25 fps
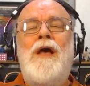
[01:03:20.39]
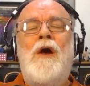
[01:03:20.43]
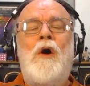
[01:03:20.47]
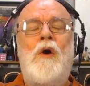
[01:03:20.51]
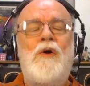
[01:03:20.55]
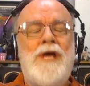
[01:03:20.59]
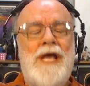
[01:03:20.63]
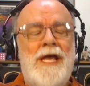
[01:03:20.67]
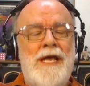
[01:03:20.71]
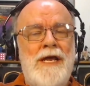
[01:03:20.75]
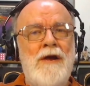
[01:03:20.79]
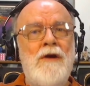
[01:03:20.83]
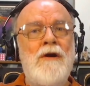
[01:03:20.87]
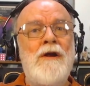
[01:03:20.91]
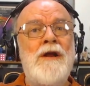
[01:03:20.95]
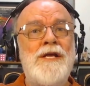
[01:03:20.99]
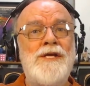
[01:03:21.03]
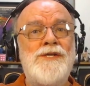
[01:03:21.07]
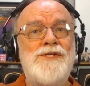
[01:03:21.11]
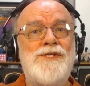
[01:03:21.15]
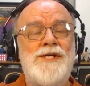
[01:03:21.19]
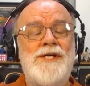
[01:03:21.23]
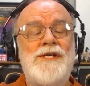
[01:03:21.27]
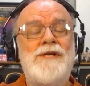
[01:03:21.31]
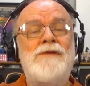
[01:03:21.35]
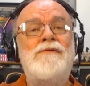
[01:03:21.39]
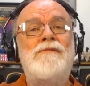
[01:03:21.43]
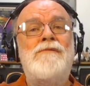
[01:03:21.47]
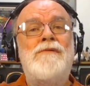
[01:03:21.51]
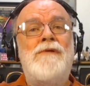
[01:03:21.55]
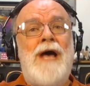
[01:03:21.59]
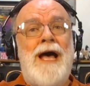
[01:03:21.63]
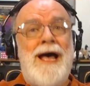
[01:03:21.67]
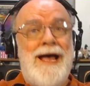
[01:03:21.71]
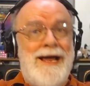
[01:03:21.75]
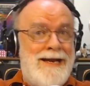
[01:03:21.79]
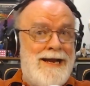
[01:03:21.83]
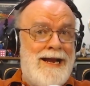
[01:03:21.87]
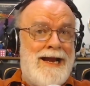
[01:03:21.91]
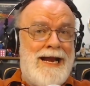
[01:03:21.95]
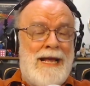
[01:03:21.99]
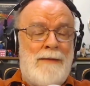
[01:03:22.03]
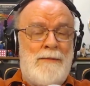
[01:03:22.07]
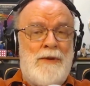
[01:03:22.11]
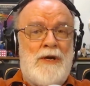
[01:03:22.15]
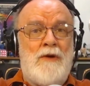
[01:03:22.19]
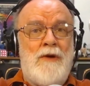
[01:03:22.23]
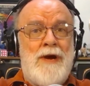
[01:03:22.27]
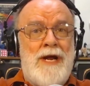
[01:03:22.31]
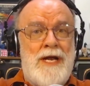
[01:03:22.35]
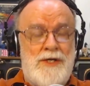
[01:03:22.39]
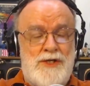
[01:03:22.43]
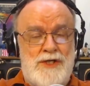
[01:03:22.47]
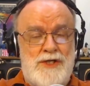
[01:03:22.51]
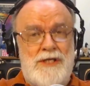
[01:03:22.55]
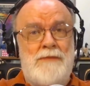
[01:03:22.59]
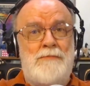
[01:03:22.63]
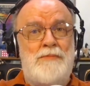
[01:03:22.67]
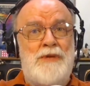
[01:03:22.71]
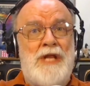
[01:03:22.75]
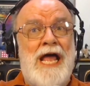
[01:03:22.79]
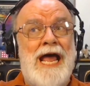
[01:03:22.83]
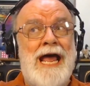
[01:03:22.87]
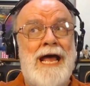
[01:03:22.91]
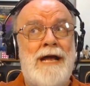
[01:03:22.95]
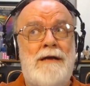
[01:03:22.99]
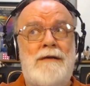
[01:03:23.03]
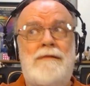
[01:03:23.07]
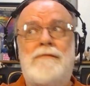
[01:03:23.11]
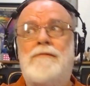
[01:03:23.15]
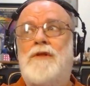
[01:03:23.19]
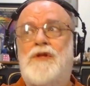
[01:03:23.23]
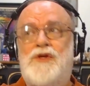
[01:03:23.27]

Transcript: Okay, here it is in high dynamic range, and the